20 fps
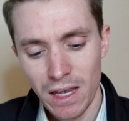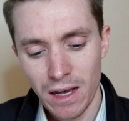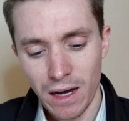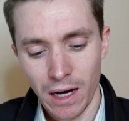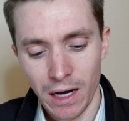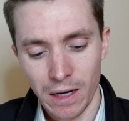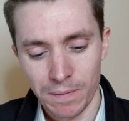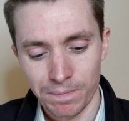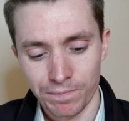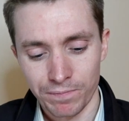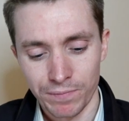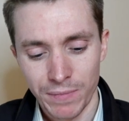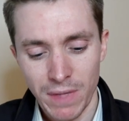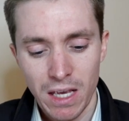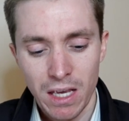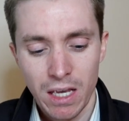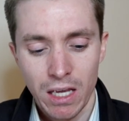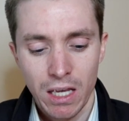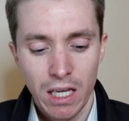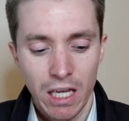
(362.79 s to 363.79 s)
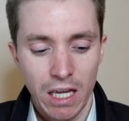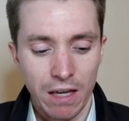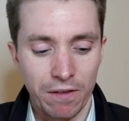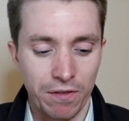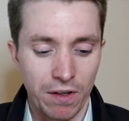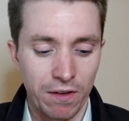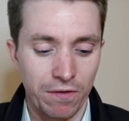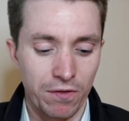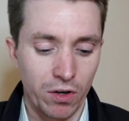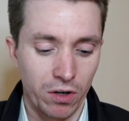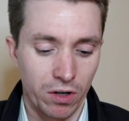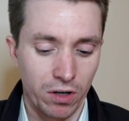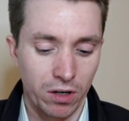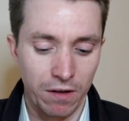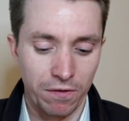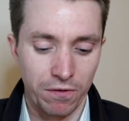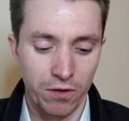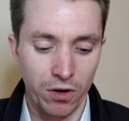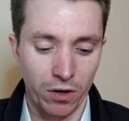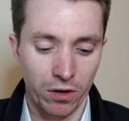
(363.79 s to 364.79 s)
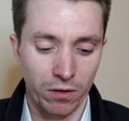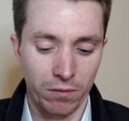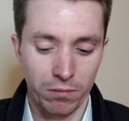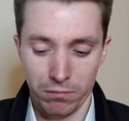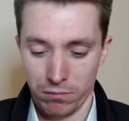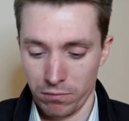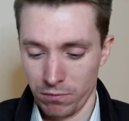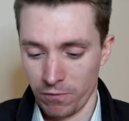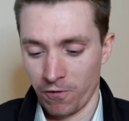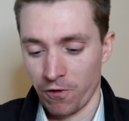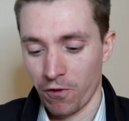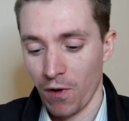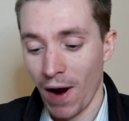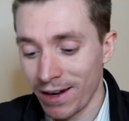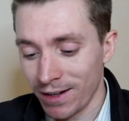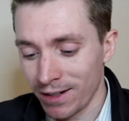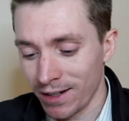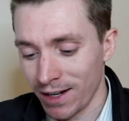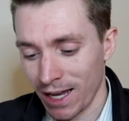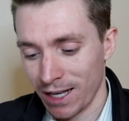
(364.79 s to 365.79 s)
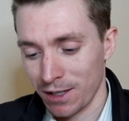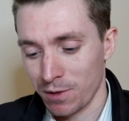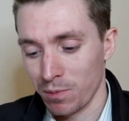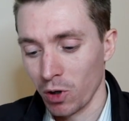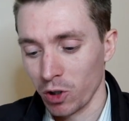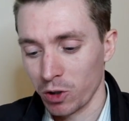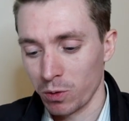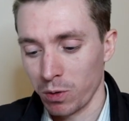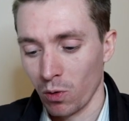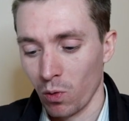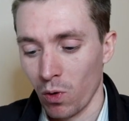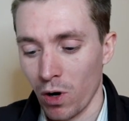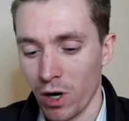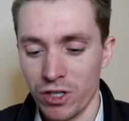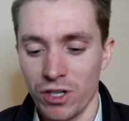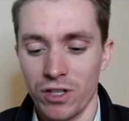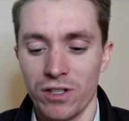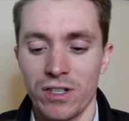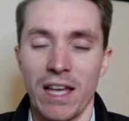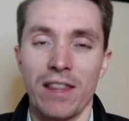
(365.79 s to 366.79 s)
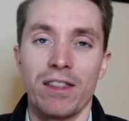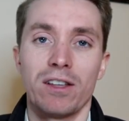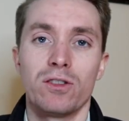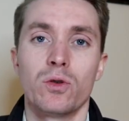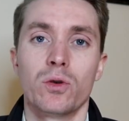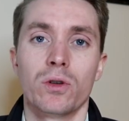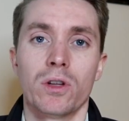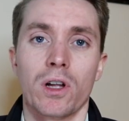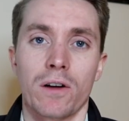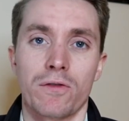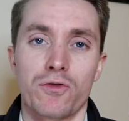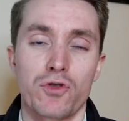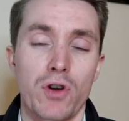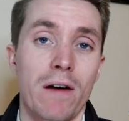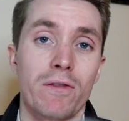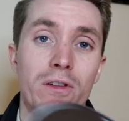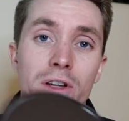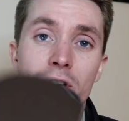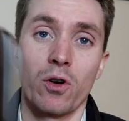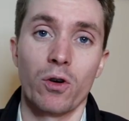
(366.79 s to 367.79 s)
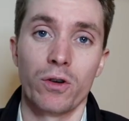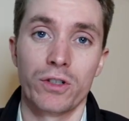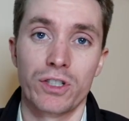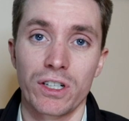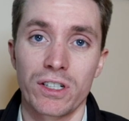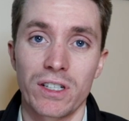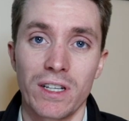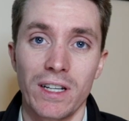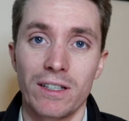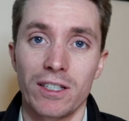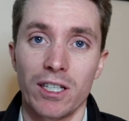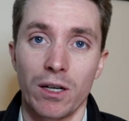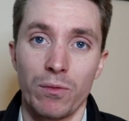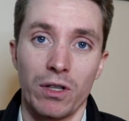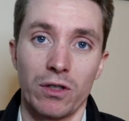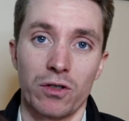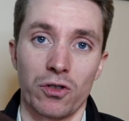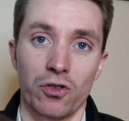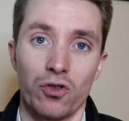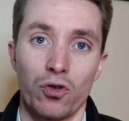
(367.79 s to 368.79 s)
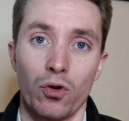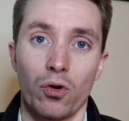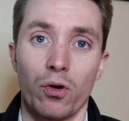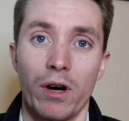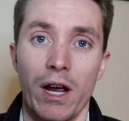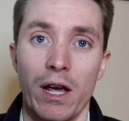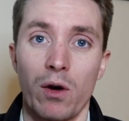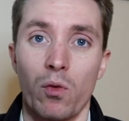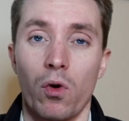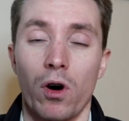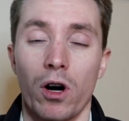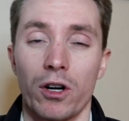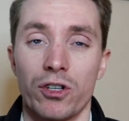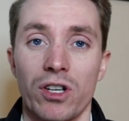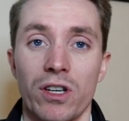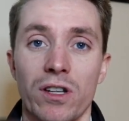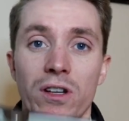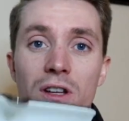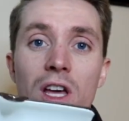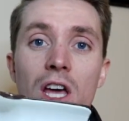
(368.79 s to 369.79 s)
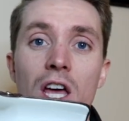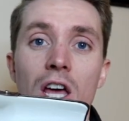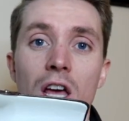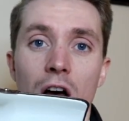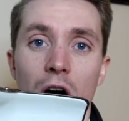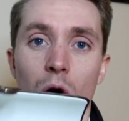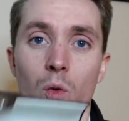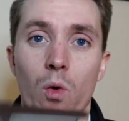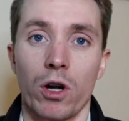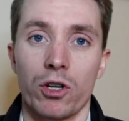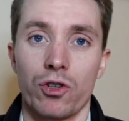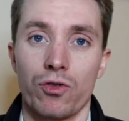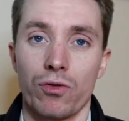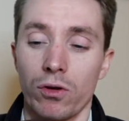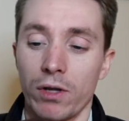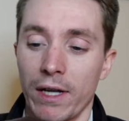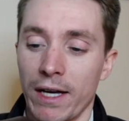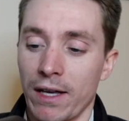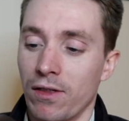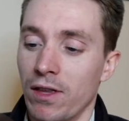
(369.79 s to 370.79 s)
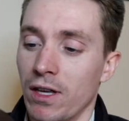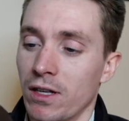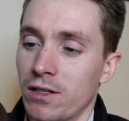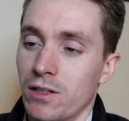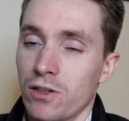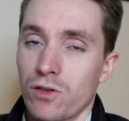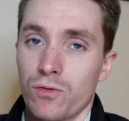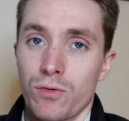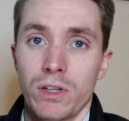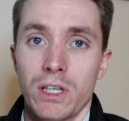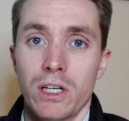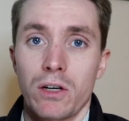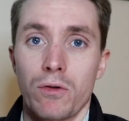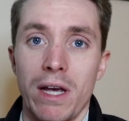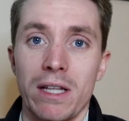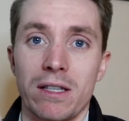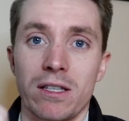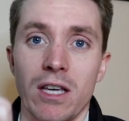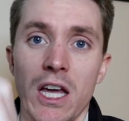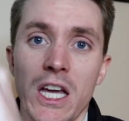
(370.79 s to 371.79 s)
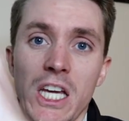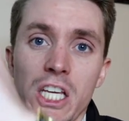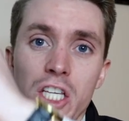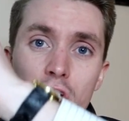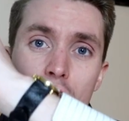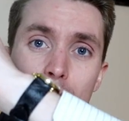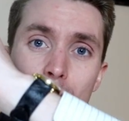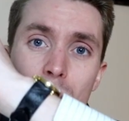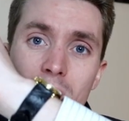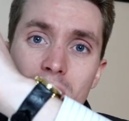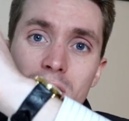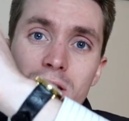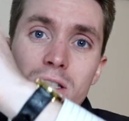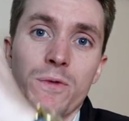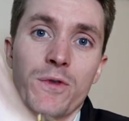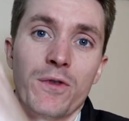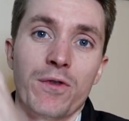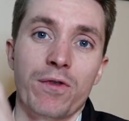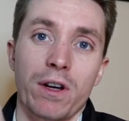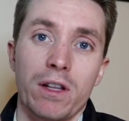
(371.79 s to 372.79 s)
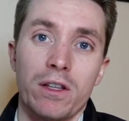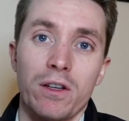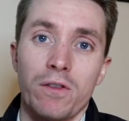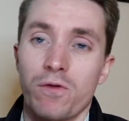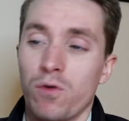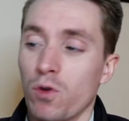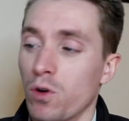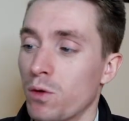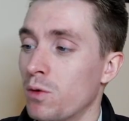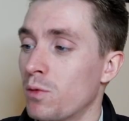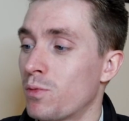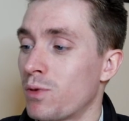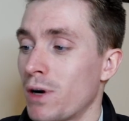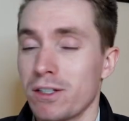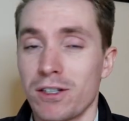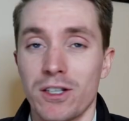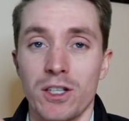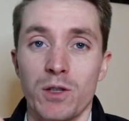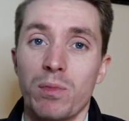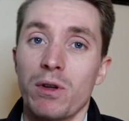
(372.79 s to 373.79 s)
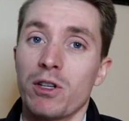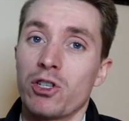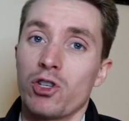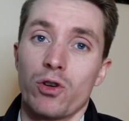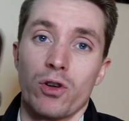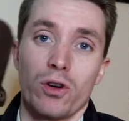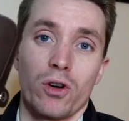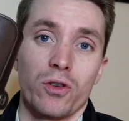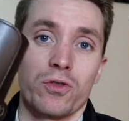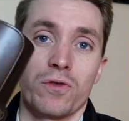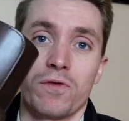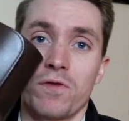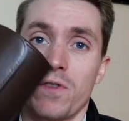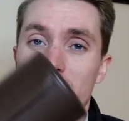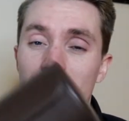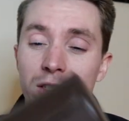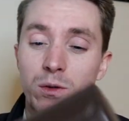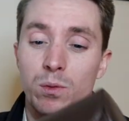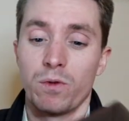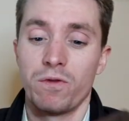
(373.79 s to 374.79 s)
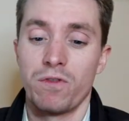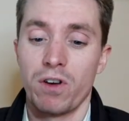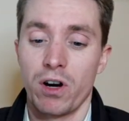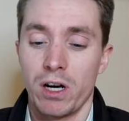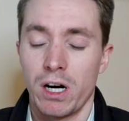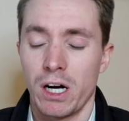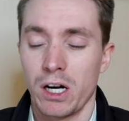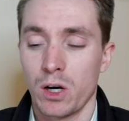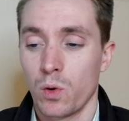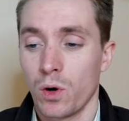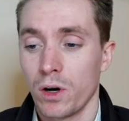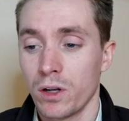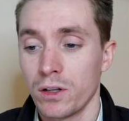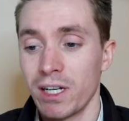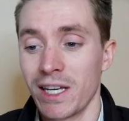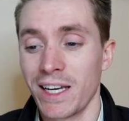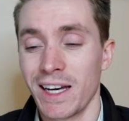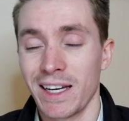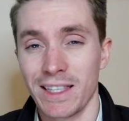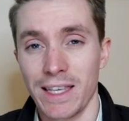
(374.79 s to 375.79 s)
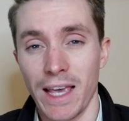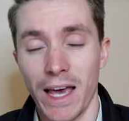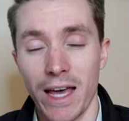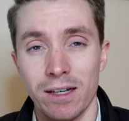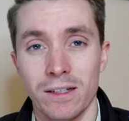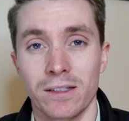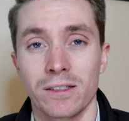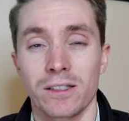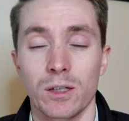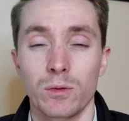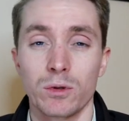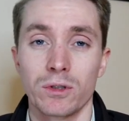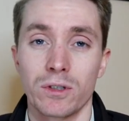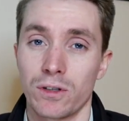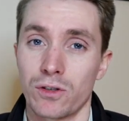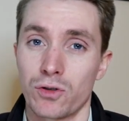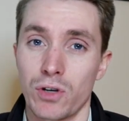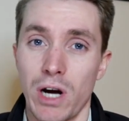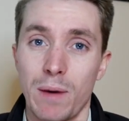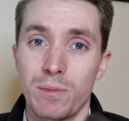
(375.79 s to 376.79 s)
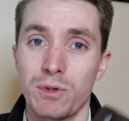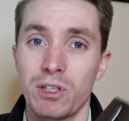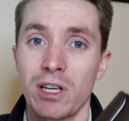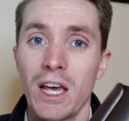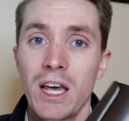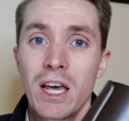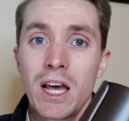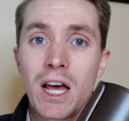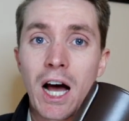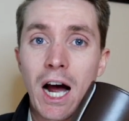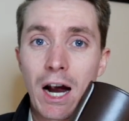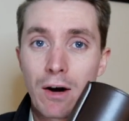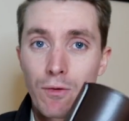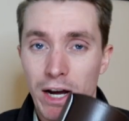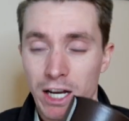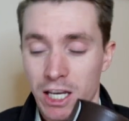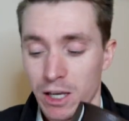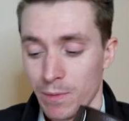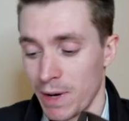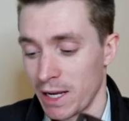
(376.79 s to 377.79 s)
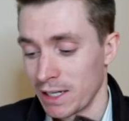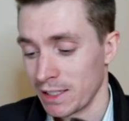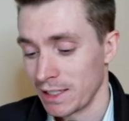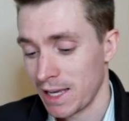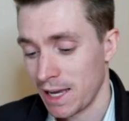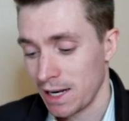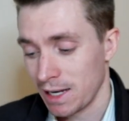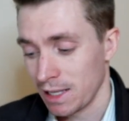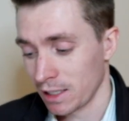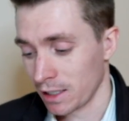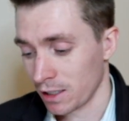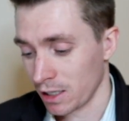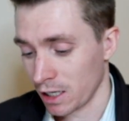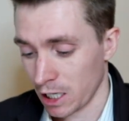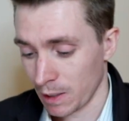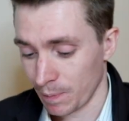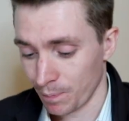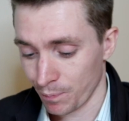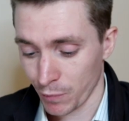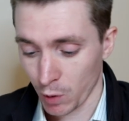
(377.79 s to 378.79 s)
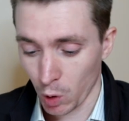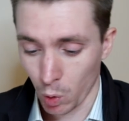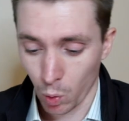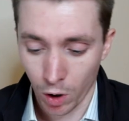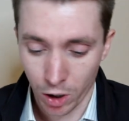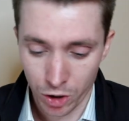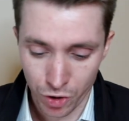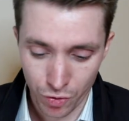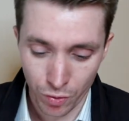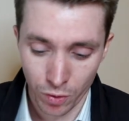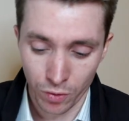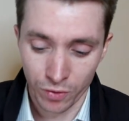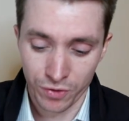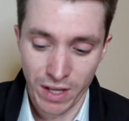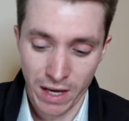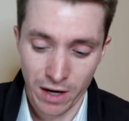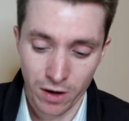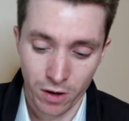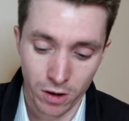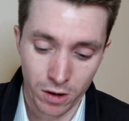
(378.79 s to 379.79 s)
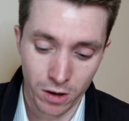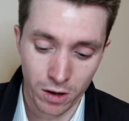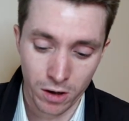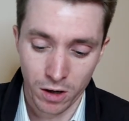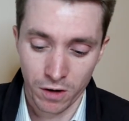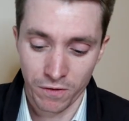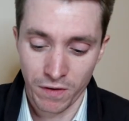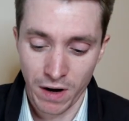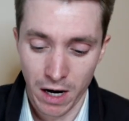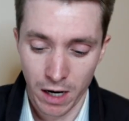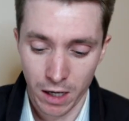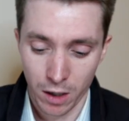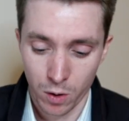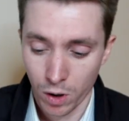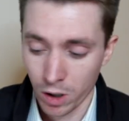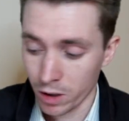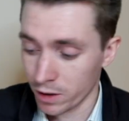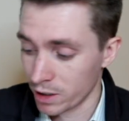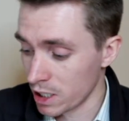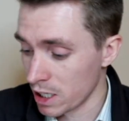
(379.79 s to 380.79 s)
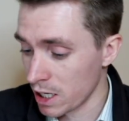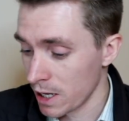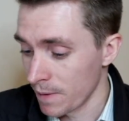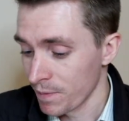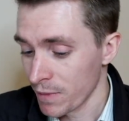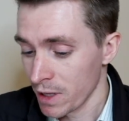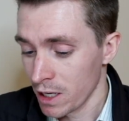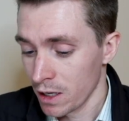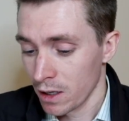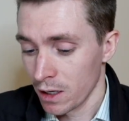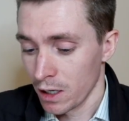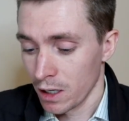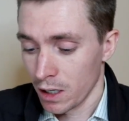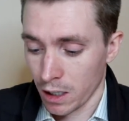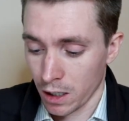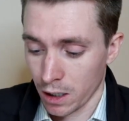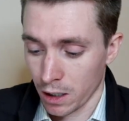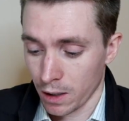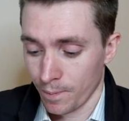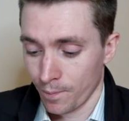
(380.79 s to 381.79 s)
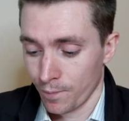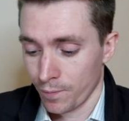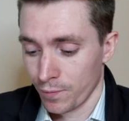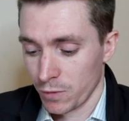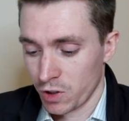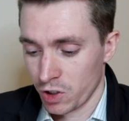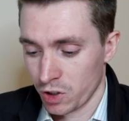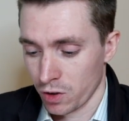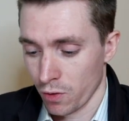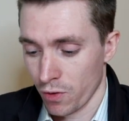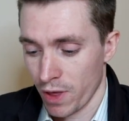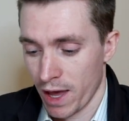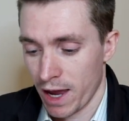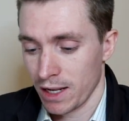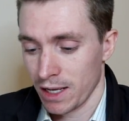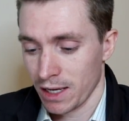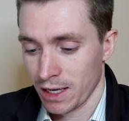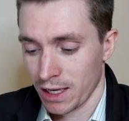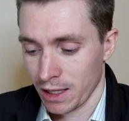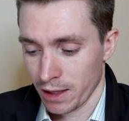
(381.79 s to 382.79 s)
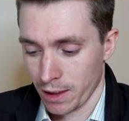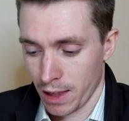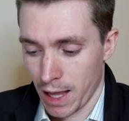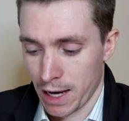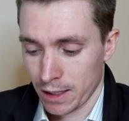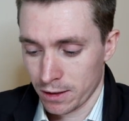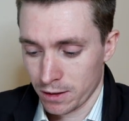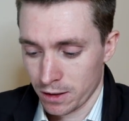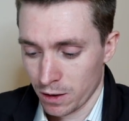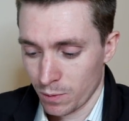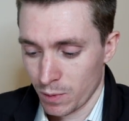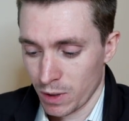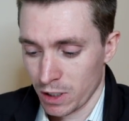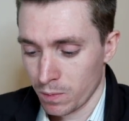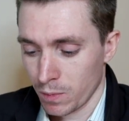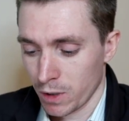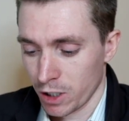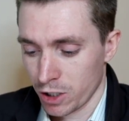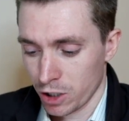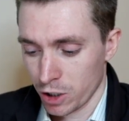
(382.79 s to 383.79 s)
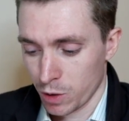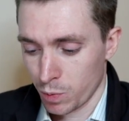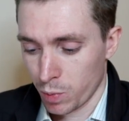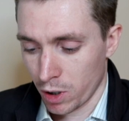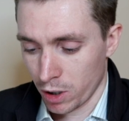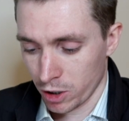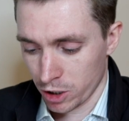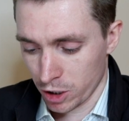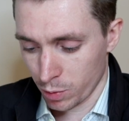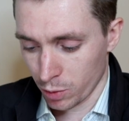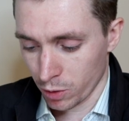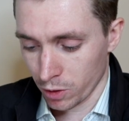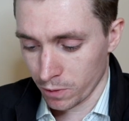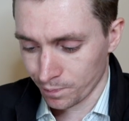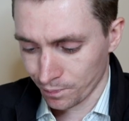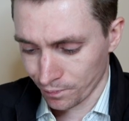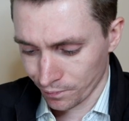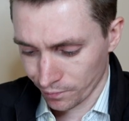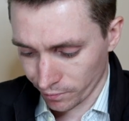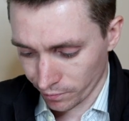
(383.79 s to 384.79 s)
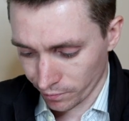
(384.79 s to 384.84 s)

um, if, if, you're, if your friend has multiple watches and they do a lot of traveling or just need something to store a watch in. A watch roll like this is really great. You can pick these up for fairly affordable prices, but you can also find some of very high quality. Again, similar to the straps, I recommend getting um, watch rolls that are of high quality um, so that it can last them as much as possible.